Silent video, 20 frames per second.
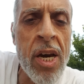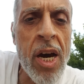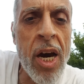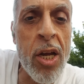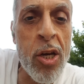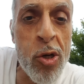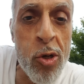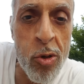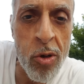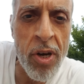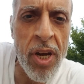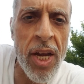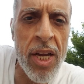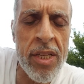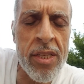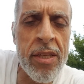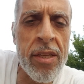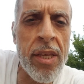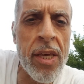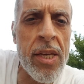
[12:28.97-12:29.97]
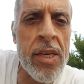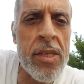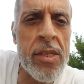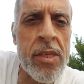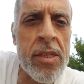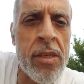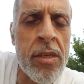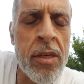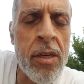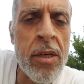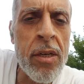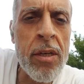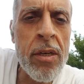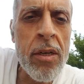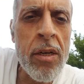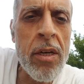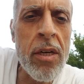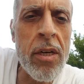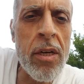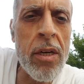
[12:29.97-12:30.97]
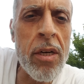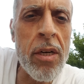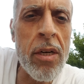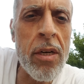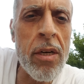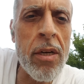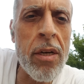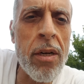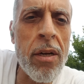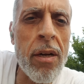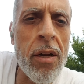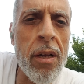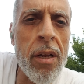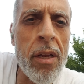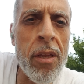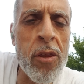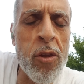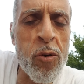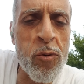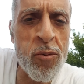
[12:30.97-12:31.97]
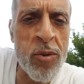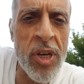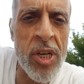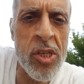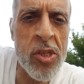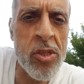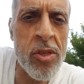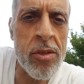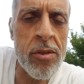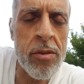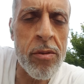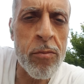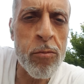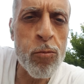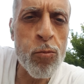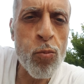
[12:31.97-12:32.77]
and look at these the verses.